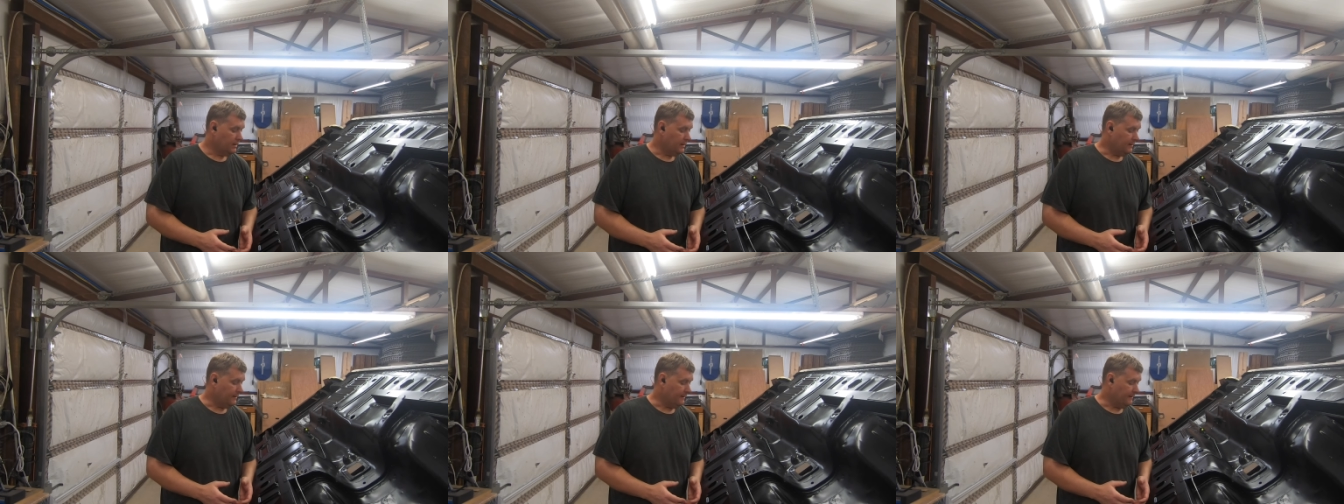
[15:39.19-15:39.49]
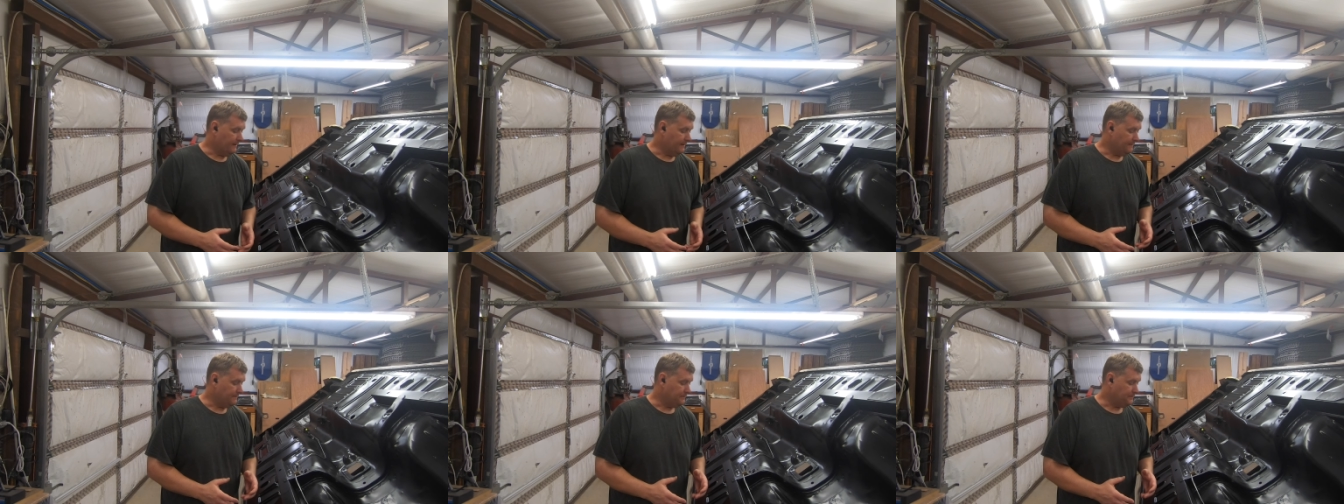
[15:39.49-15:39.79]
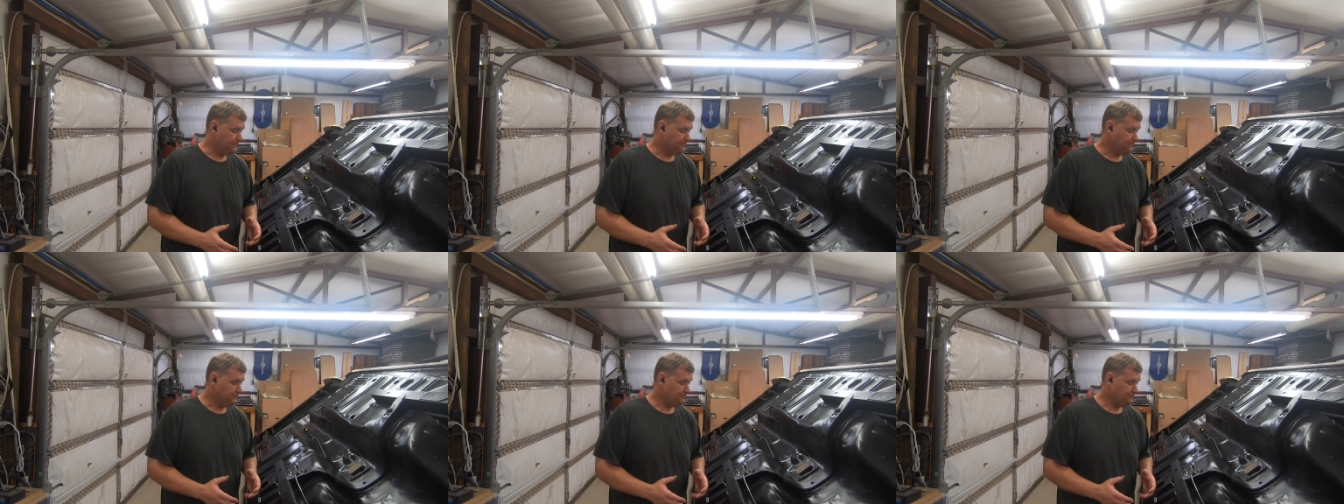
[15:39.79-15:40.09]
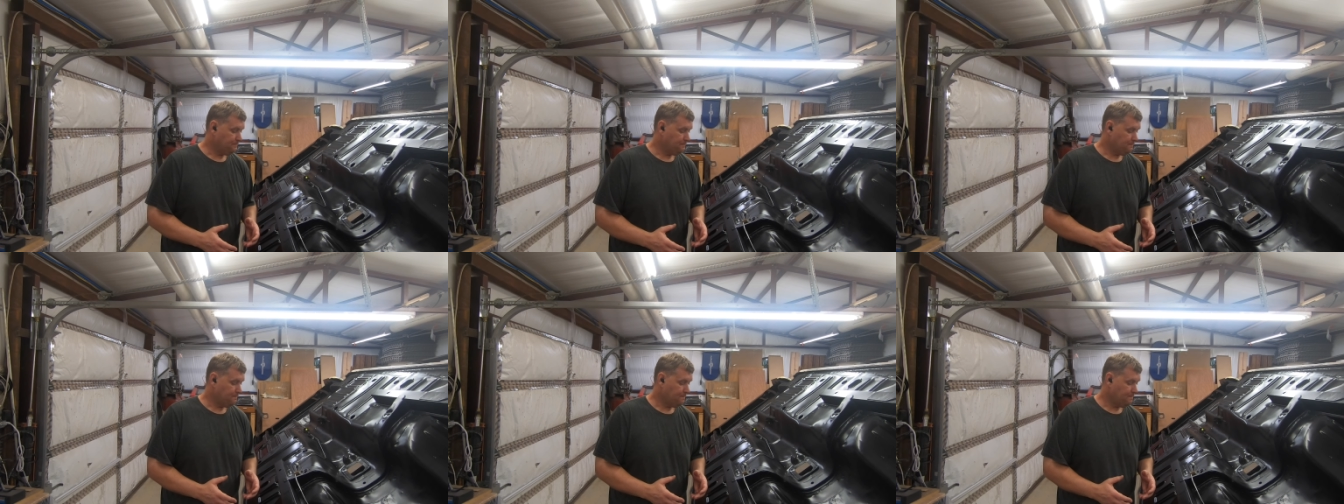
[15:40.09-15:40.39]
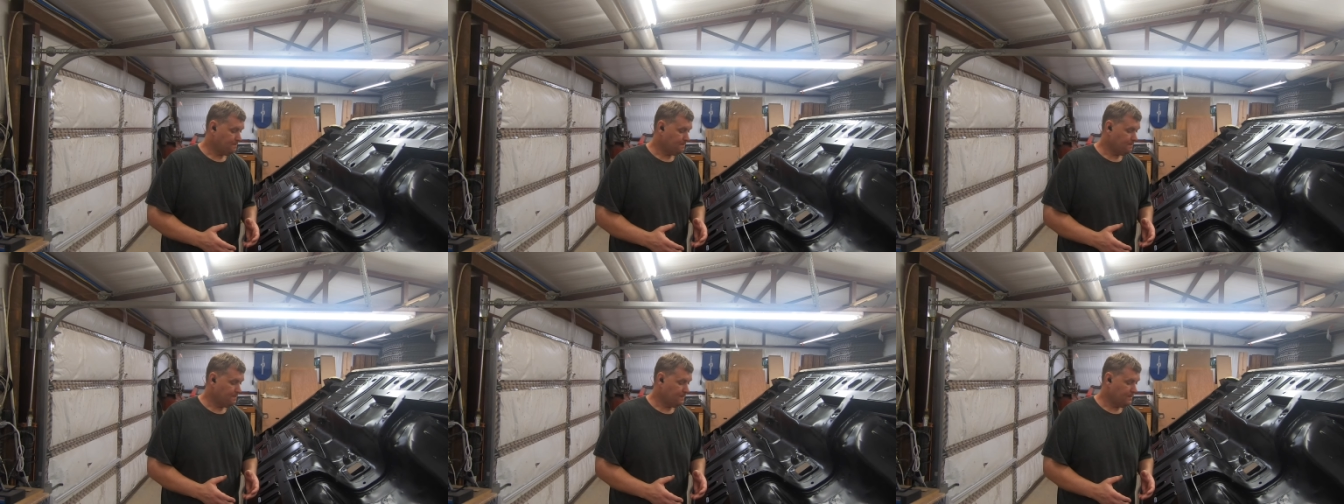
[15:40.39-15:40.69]
Um,
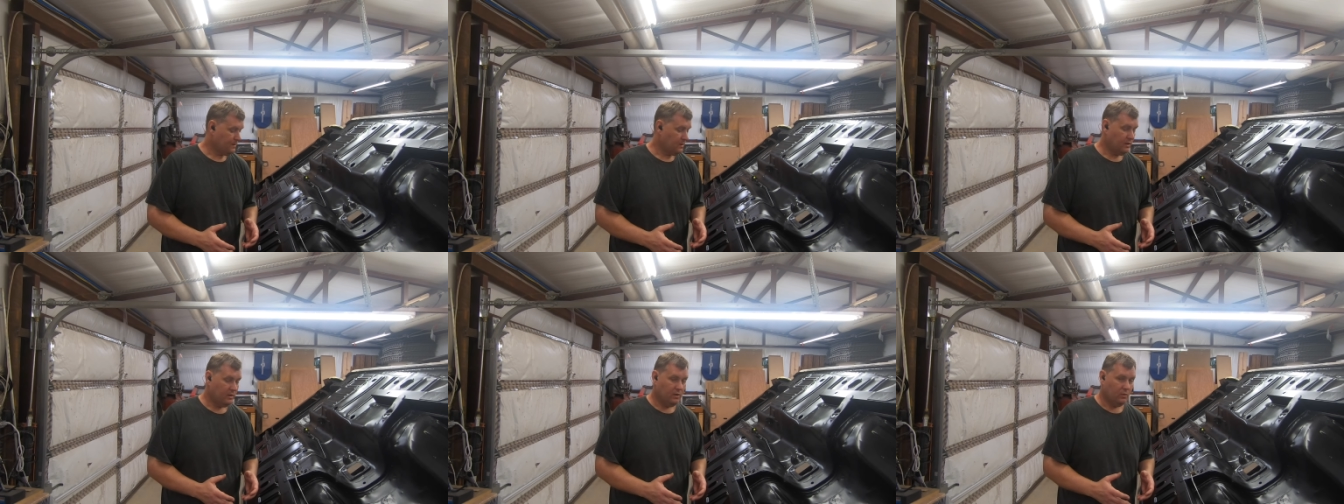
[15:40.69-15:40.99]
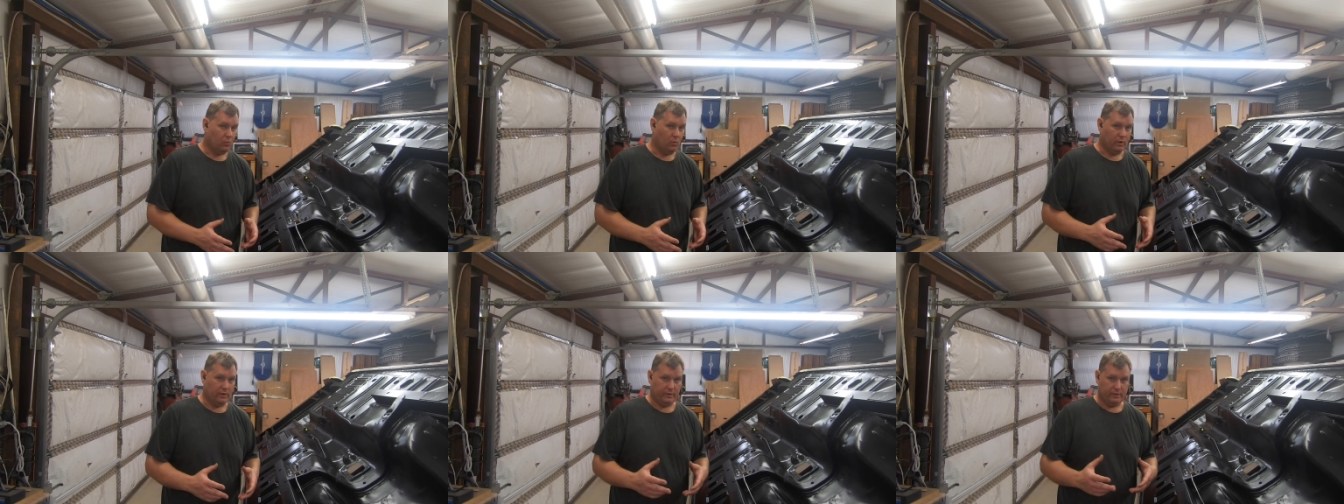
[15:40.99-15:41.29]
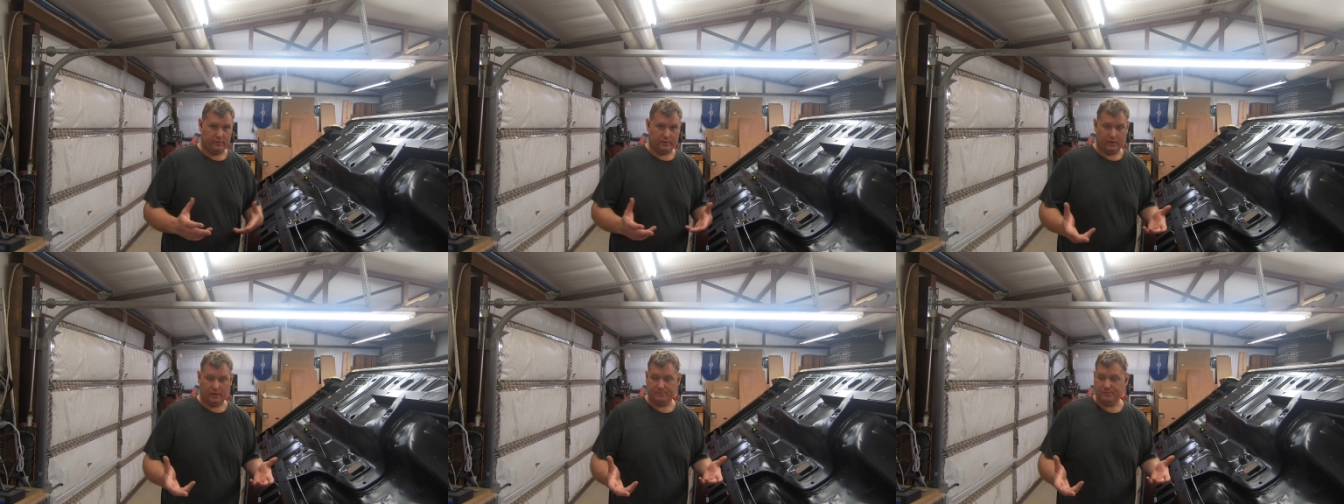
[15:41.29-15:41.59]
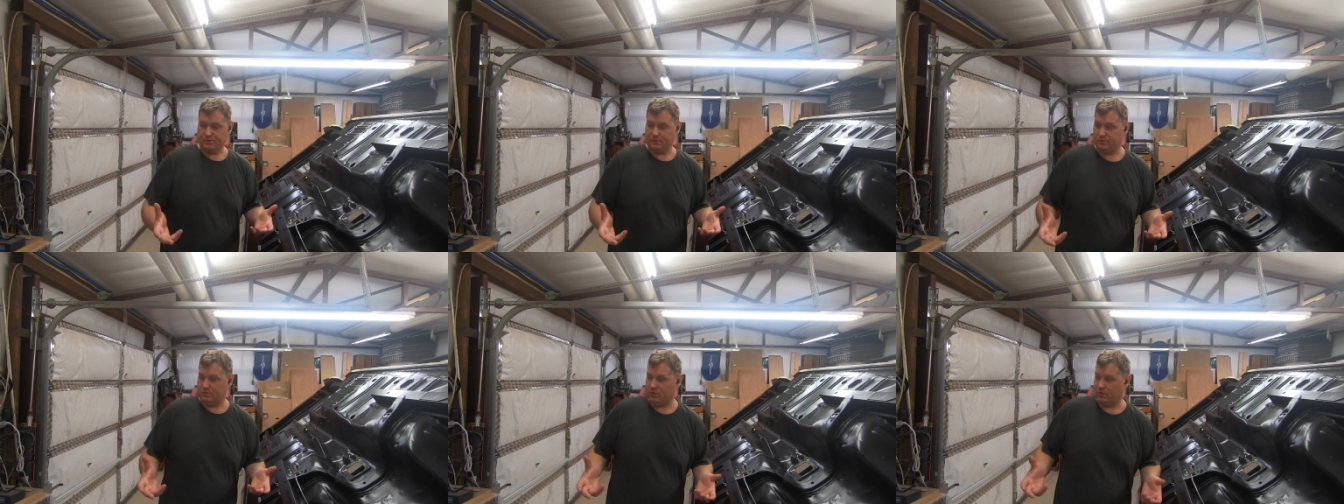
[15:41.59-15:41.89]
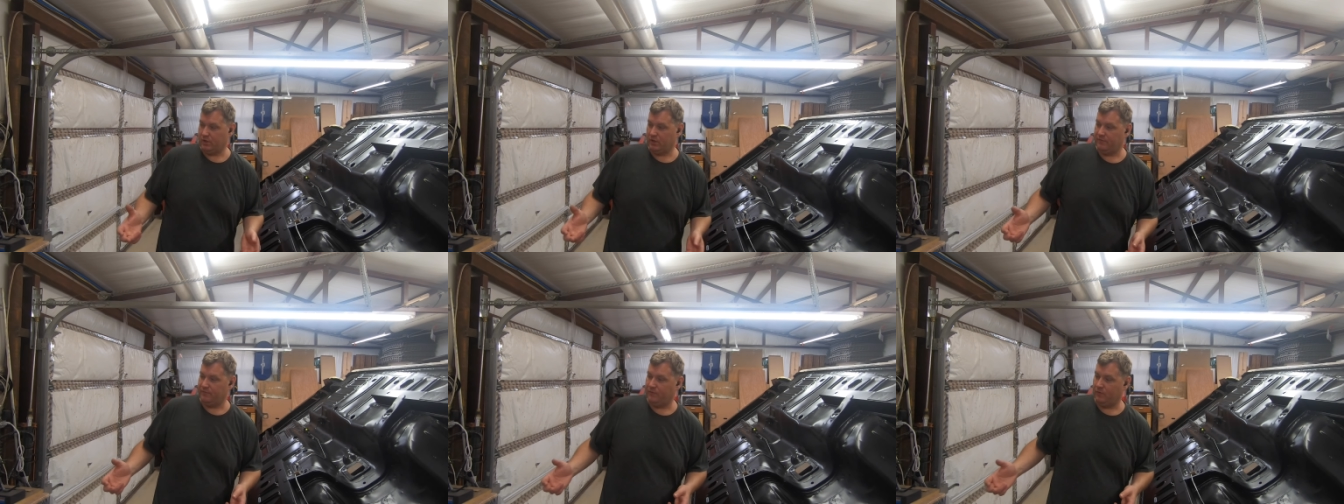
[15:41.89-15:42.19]
One of the other items I was
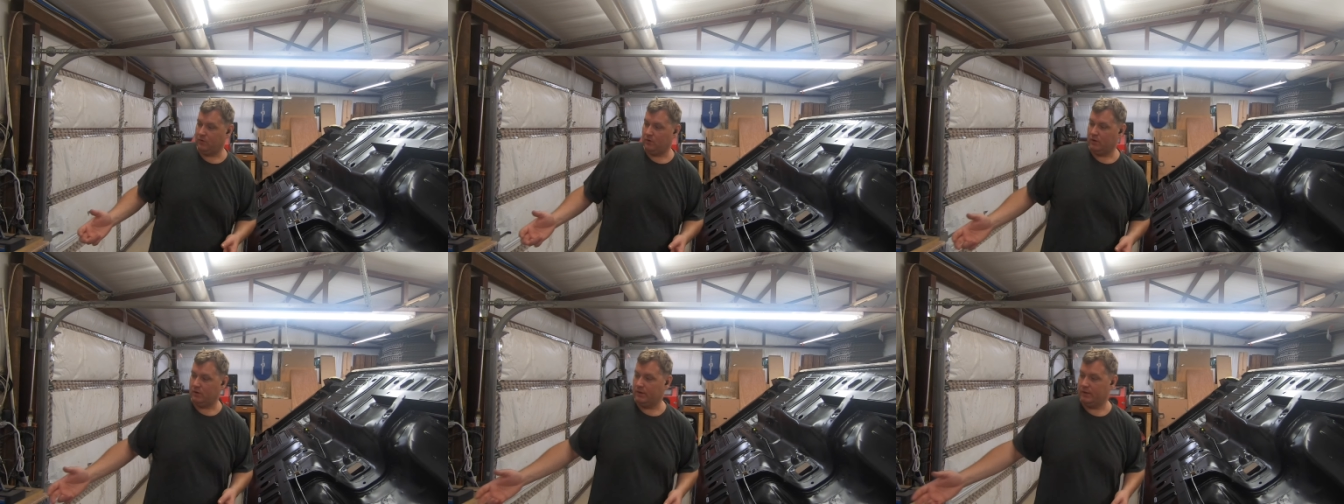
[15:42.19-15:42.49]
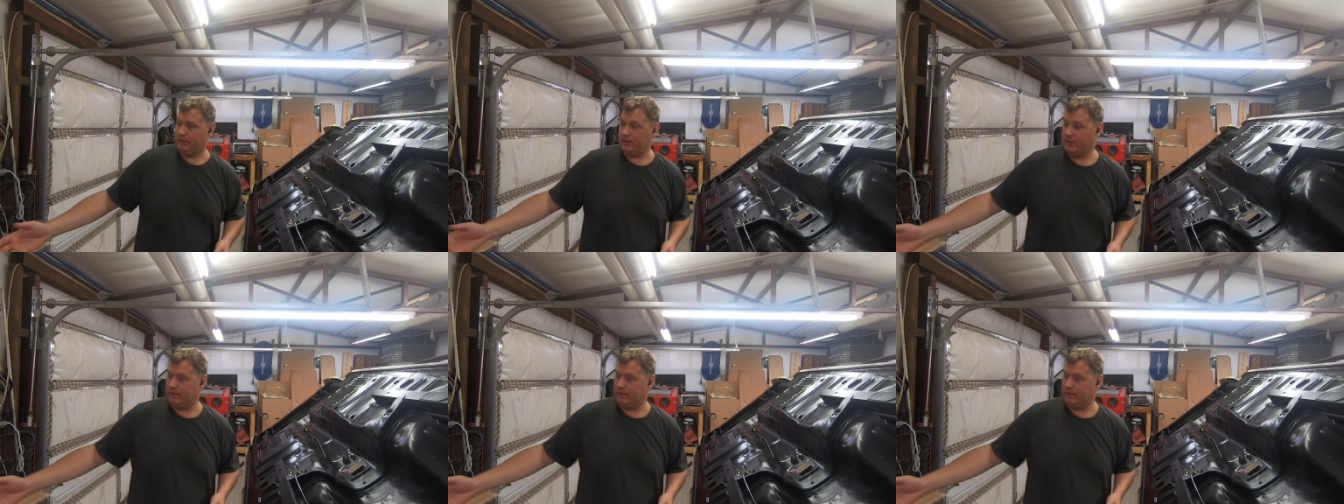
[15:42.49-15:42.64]
looking for,